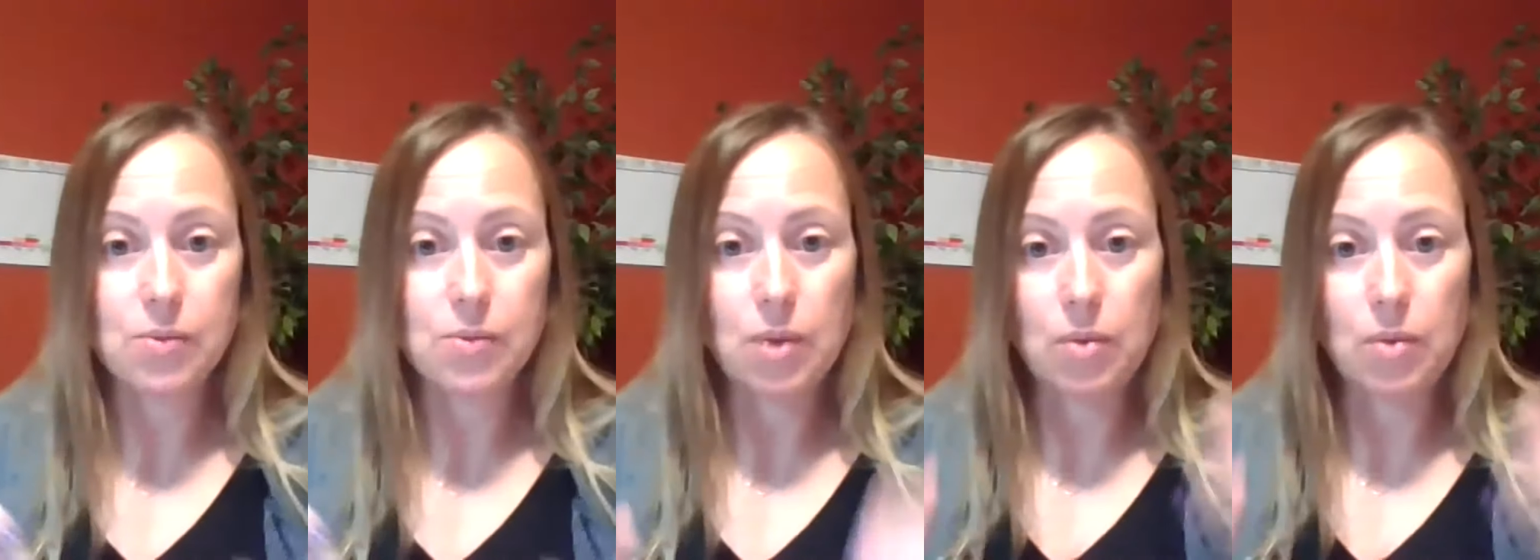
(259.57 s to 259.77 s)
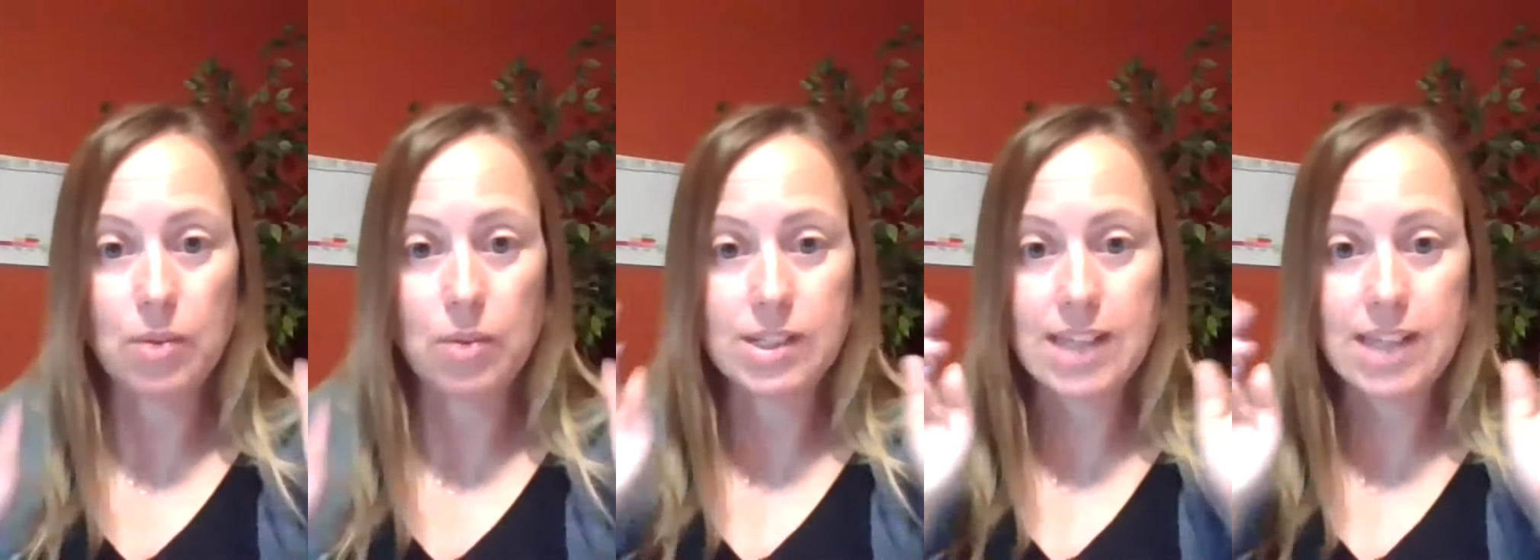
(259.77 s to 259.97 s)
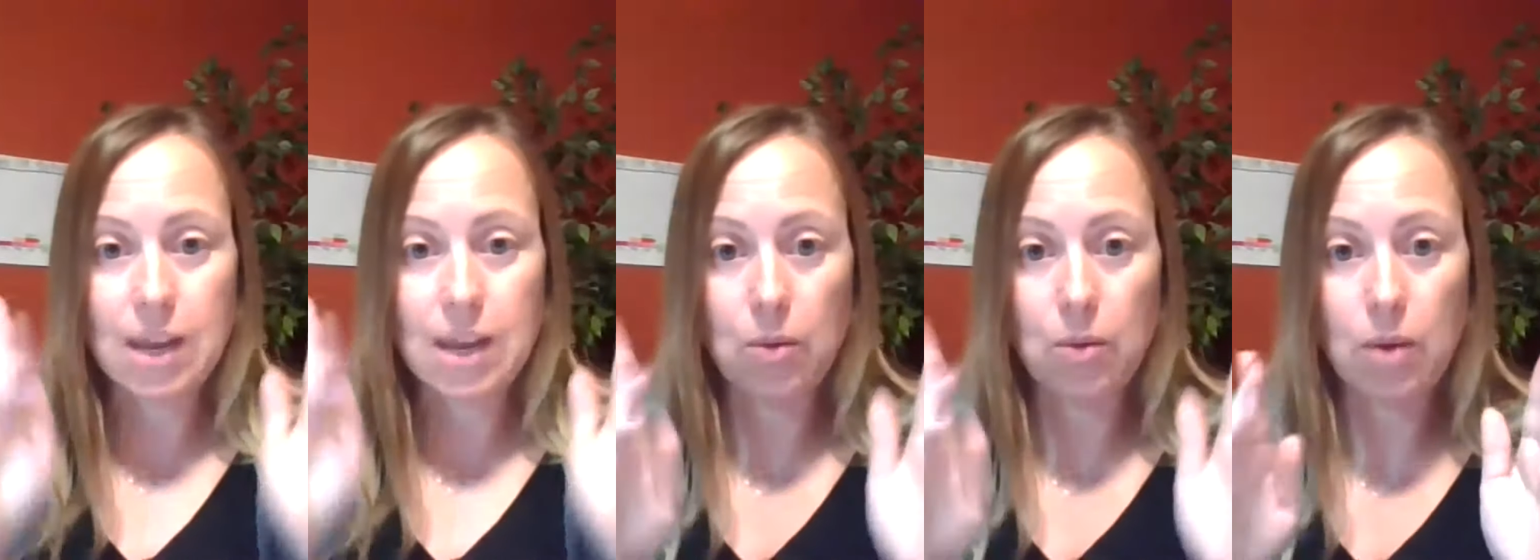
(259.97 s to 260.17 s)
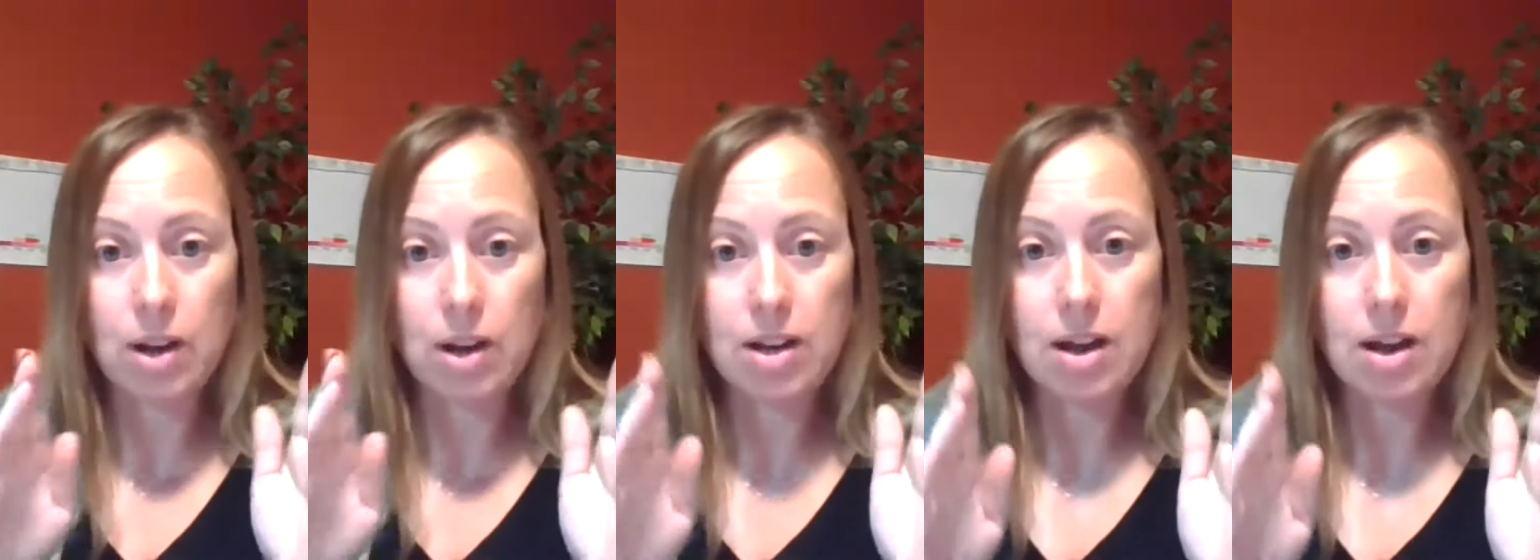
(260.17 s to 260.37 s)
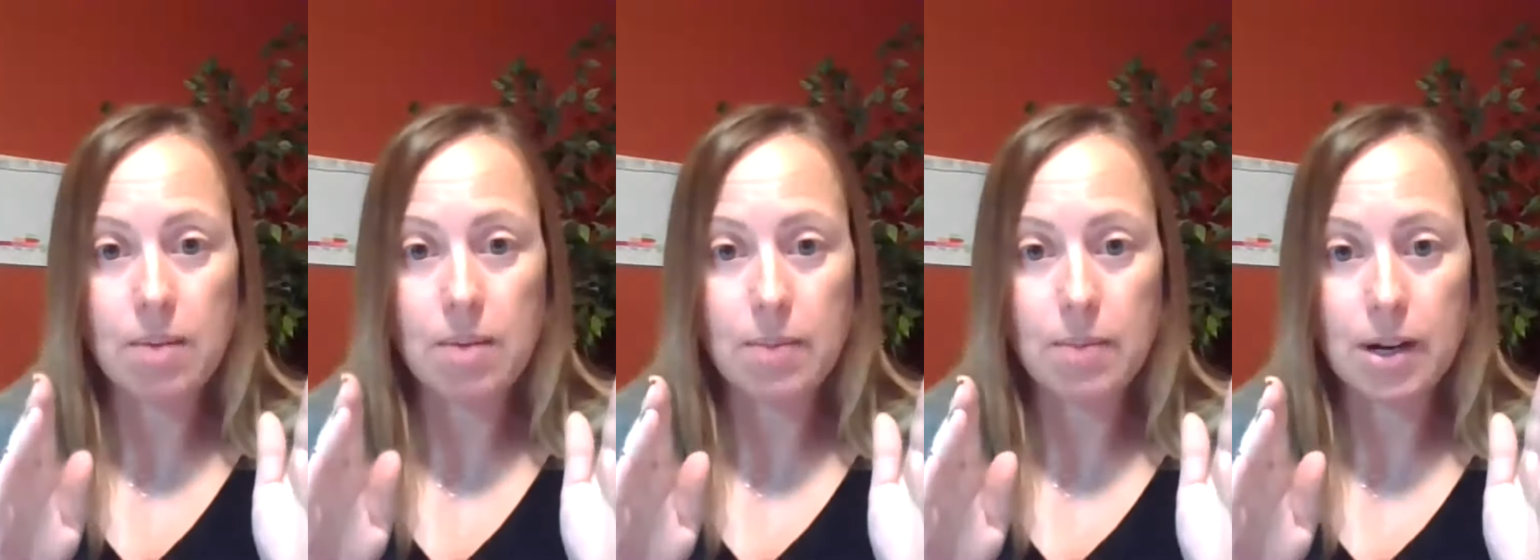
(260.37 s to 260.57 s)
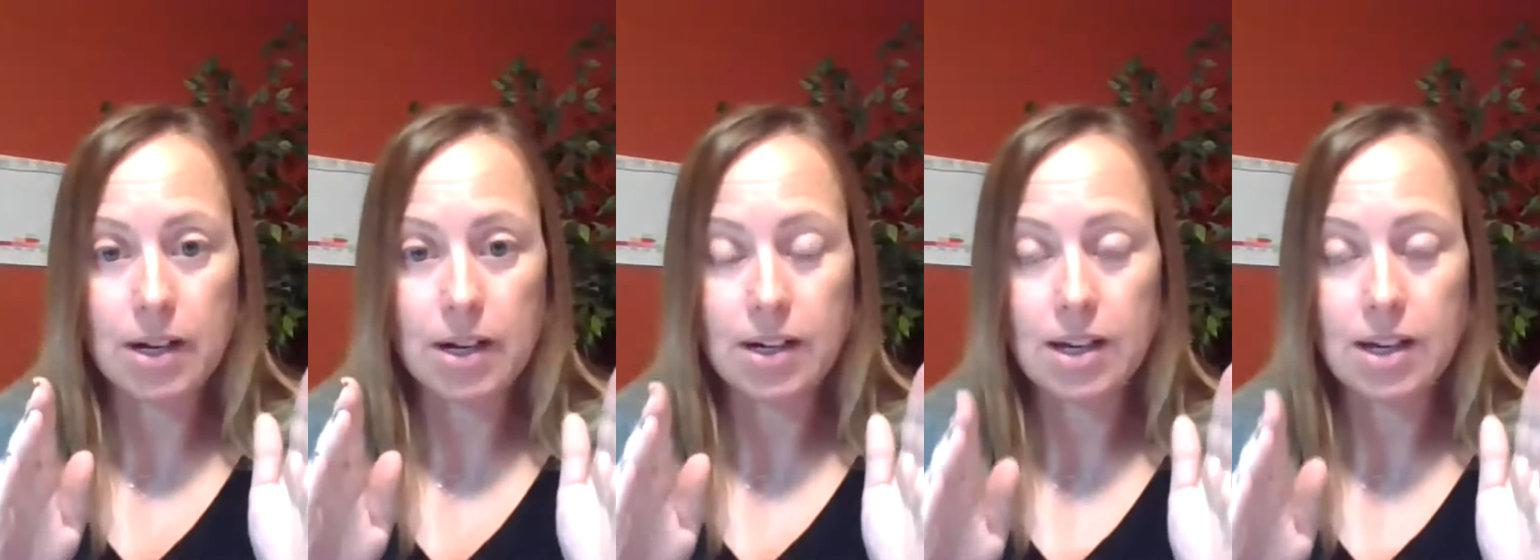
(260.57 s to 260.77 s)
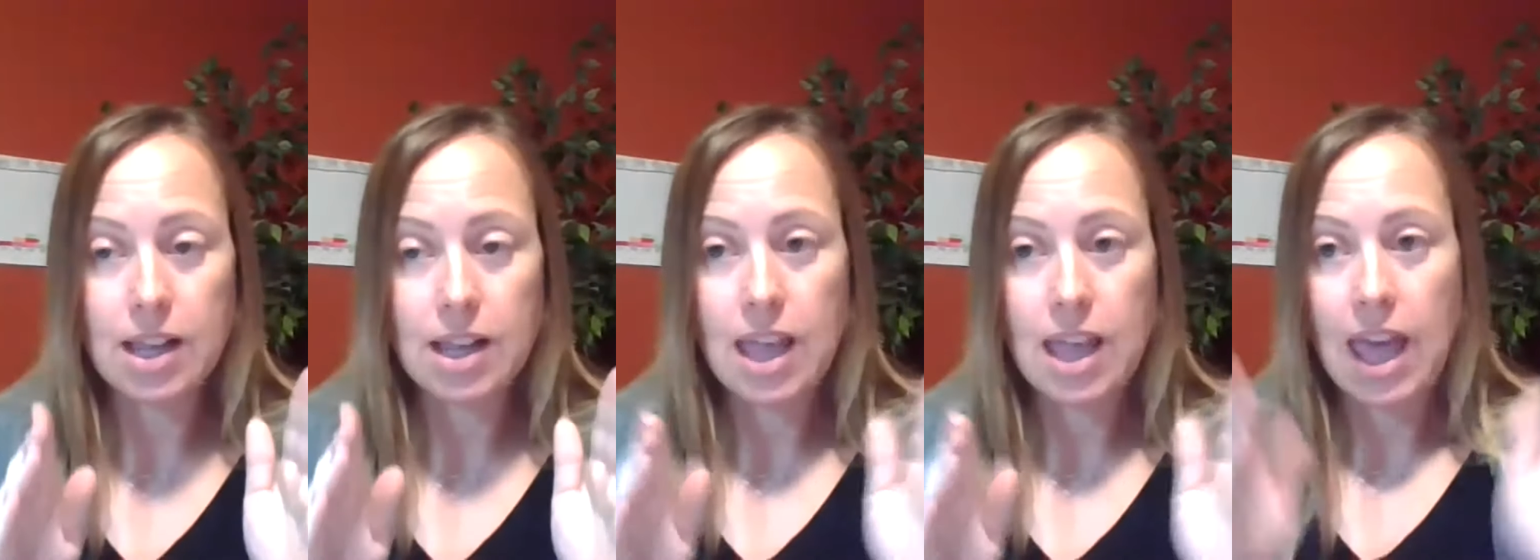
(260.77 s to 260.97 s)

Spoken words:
when we take one number